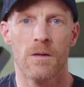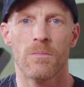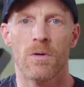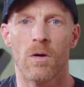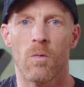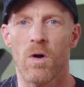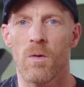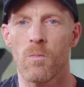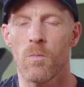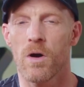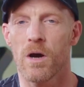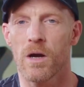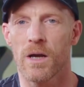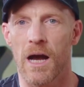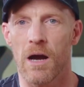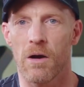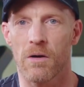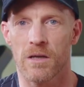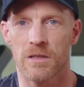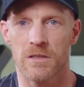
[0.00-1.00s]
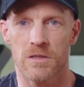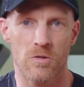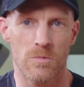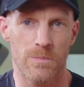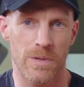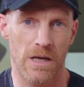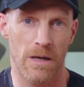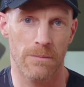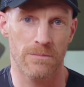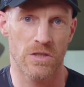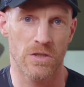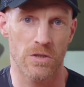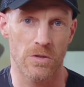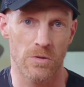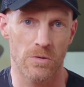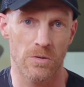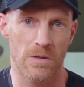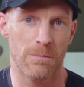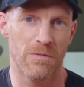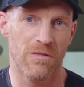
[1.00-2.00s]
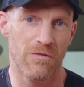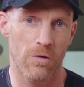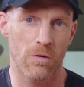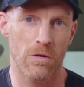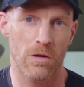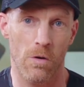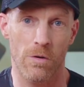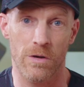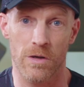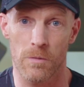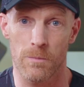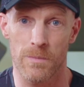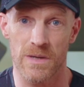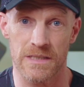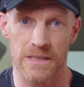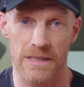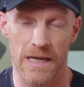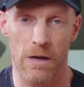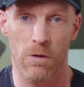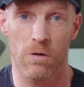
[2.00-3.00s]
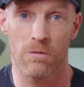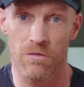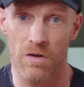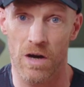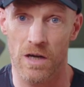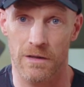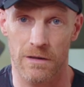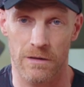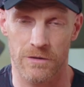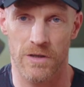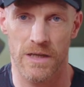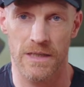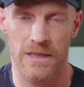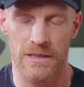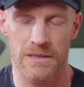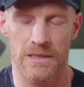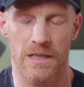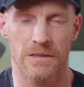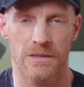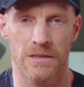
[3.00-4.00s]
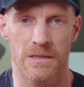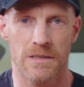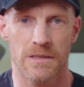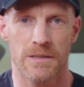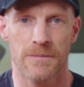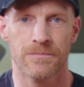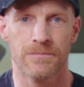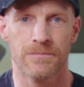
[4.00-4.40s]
But one workout can soon become two, and before long you're missing out on vital training sessions.